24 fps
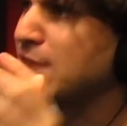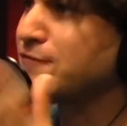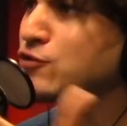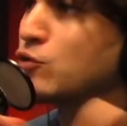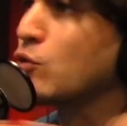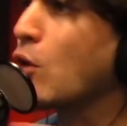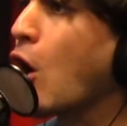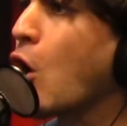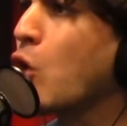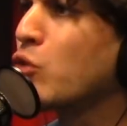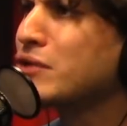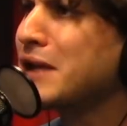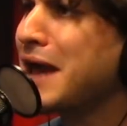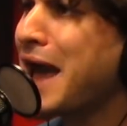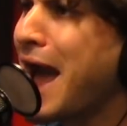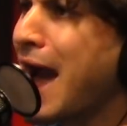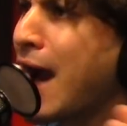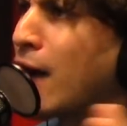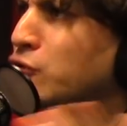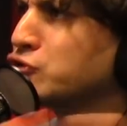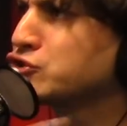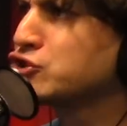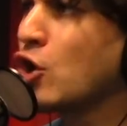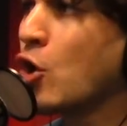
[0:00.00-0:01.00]
Own a
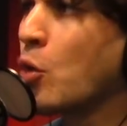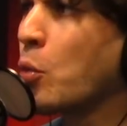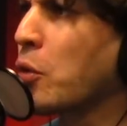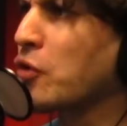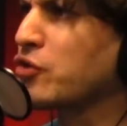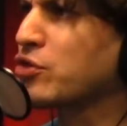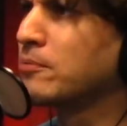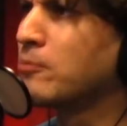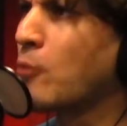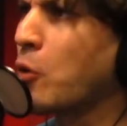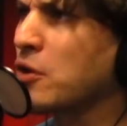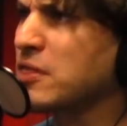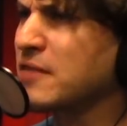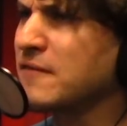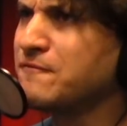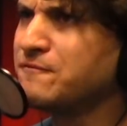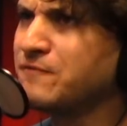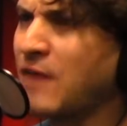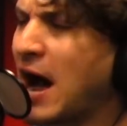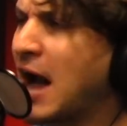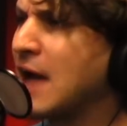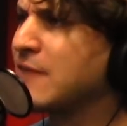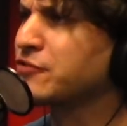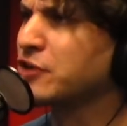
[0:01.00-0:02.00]
house worth more than
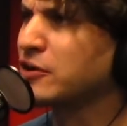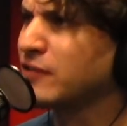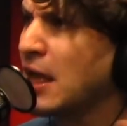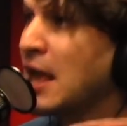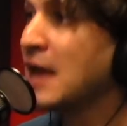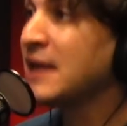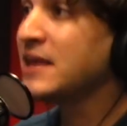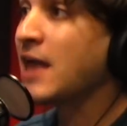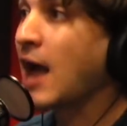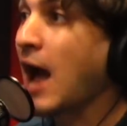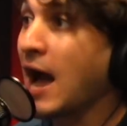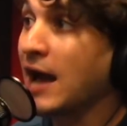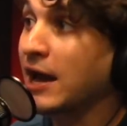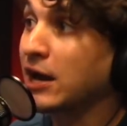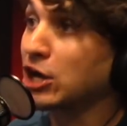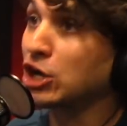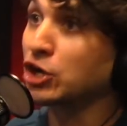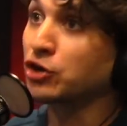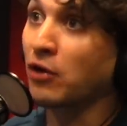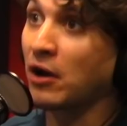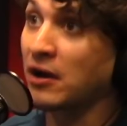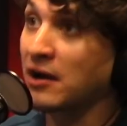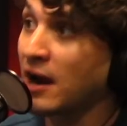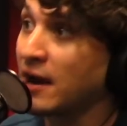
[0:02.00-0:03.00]
$500,000, I got a
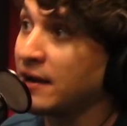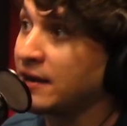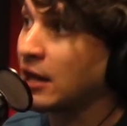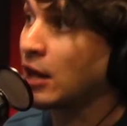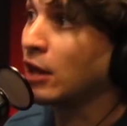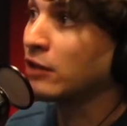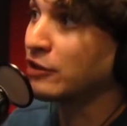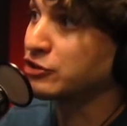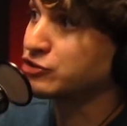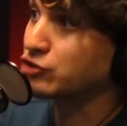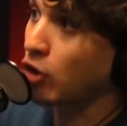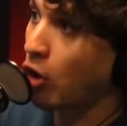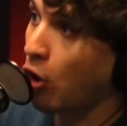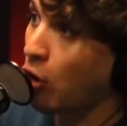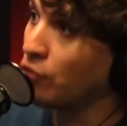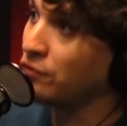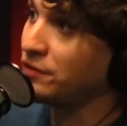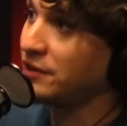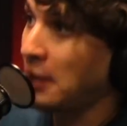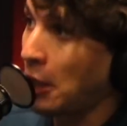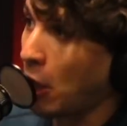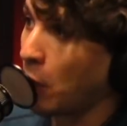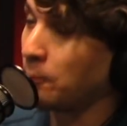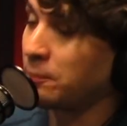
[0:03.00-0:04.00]
great idea. Let's
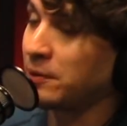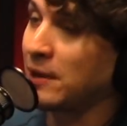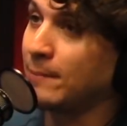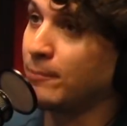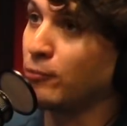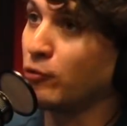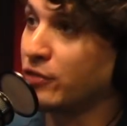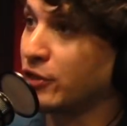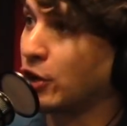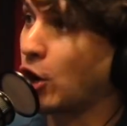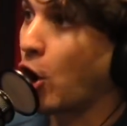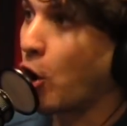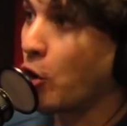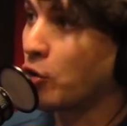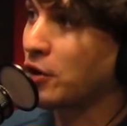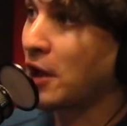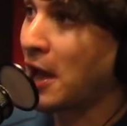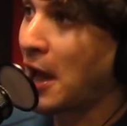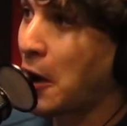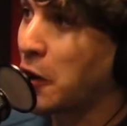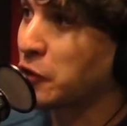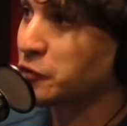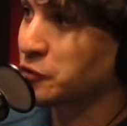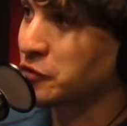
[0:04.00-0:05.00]
only help people that own a
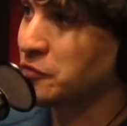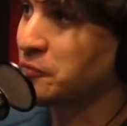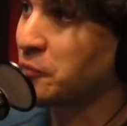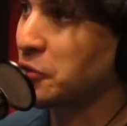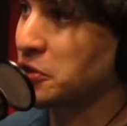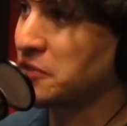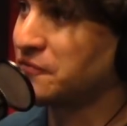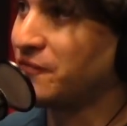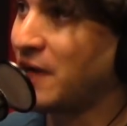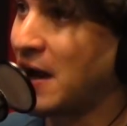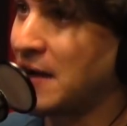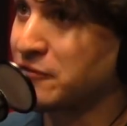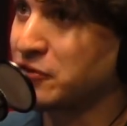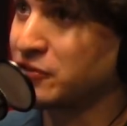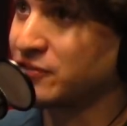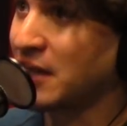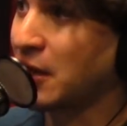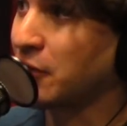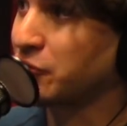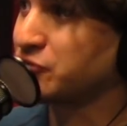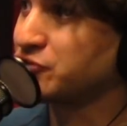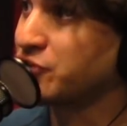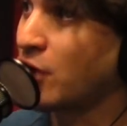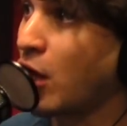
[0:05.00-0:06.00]
house worth more than
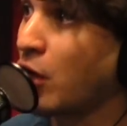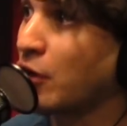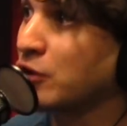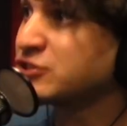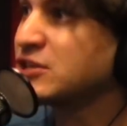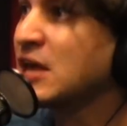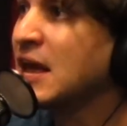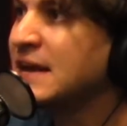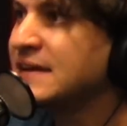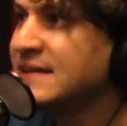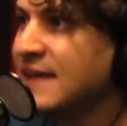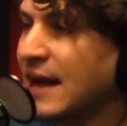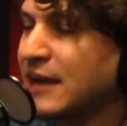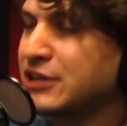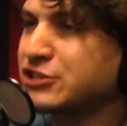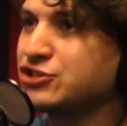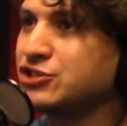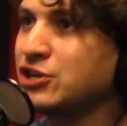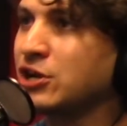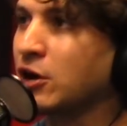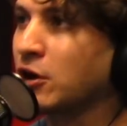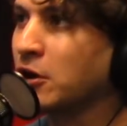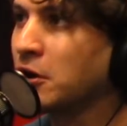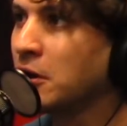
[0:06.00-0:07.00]
$500,000 next year.